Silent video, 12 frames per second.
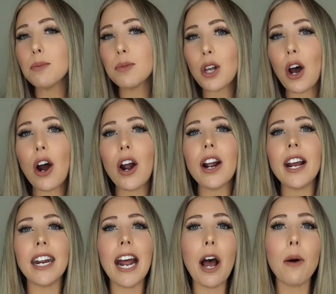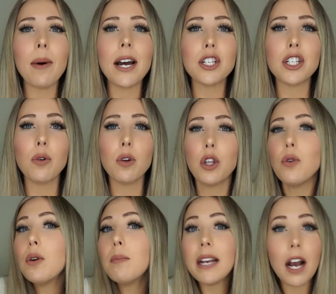are and how much you
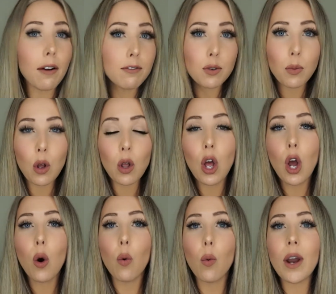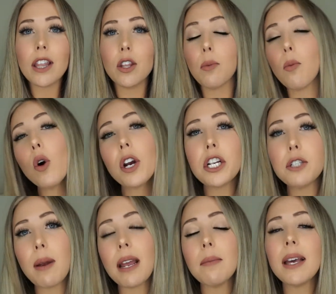would be comfortable with your mortgage
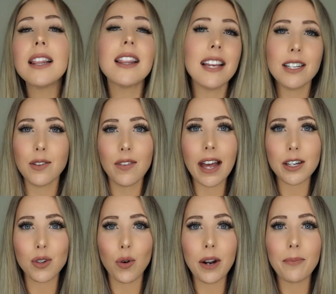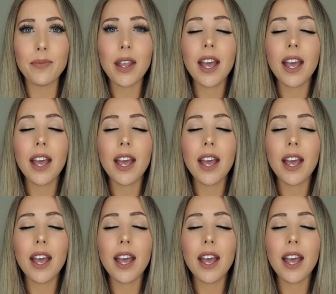payment, things of that sort.